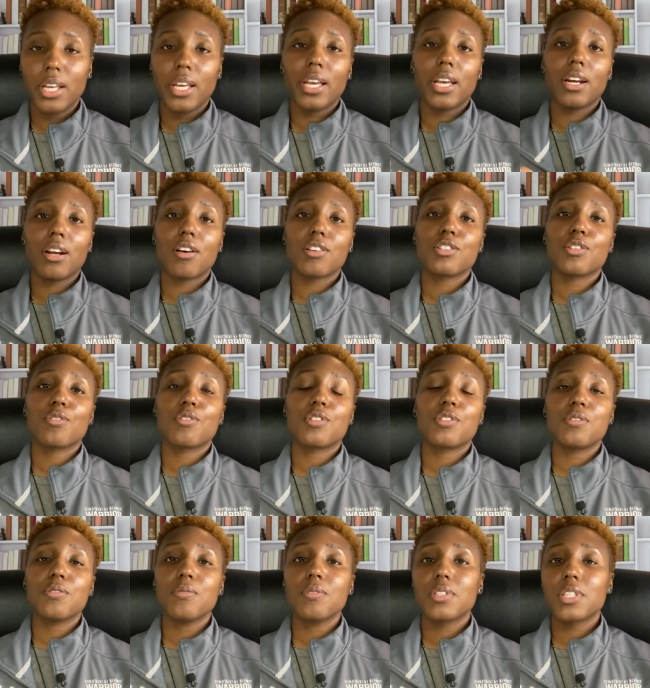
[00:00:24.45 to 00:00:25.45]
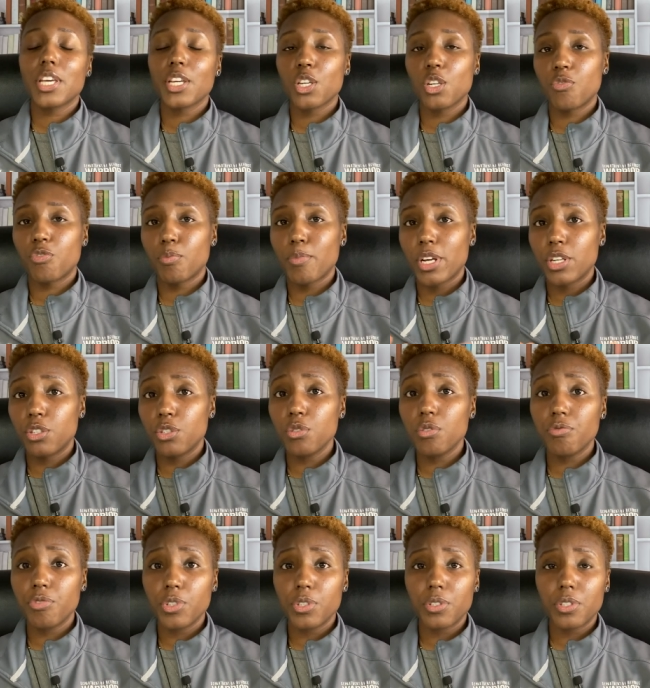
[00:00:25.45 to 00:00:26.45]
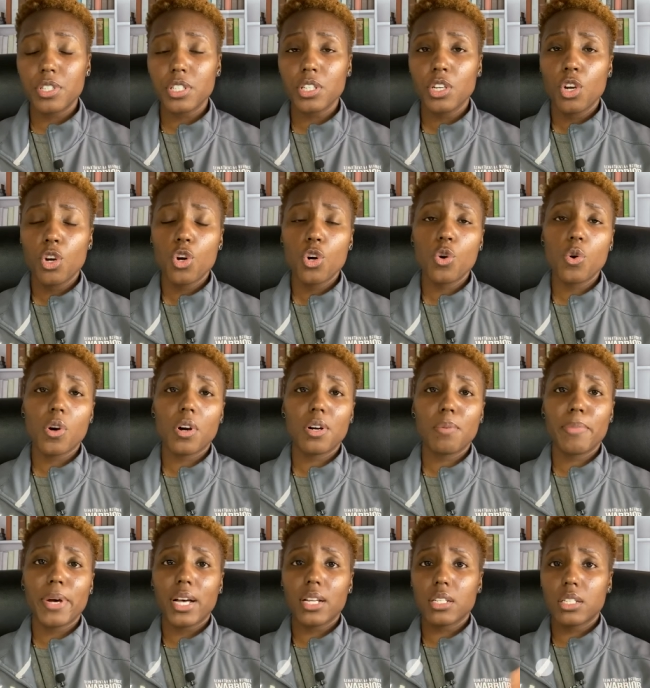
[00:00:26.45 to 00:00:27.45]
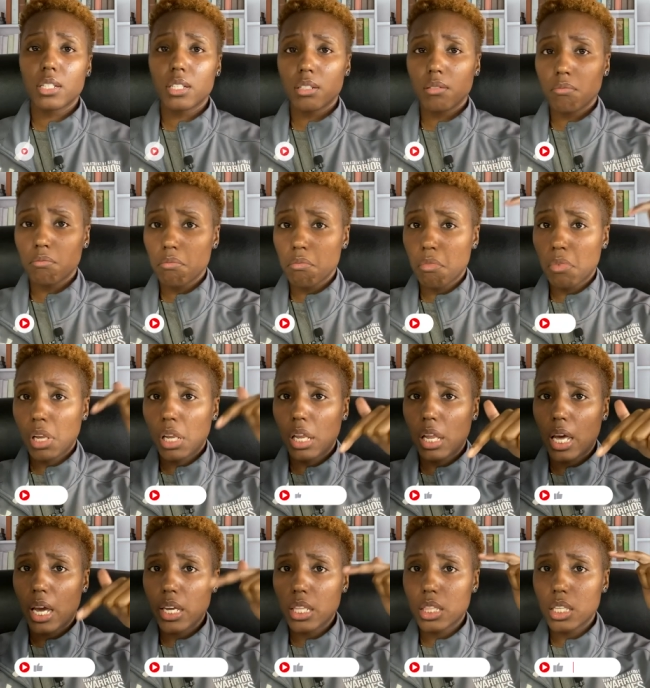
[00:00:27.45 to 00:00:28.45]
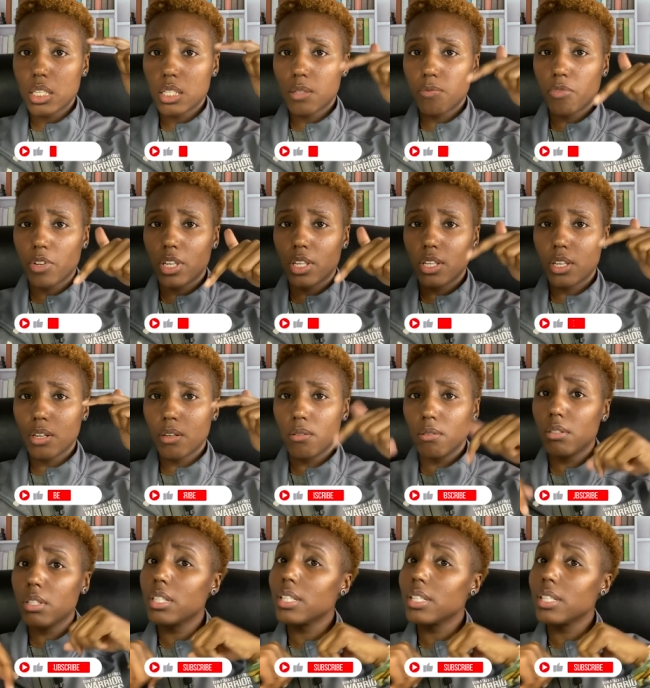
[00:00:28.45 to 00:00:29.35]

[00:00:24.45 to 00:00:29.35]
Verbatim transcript: And also too, thank you for my new viewers who are about to like this video.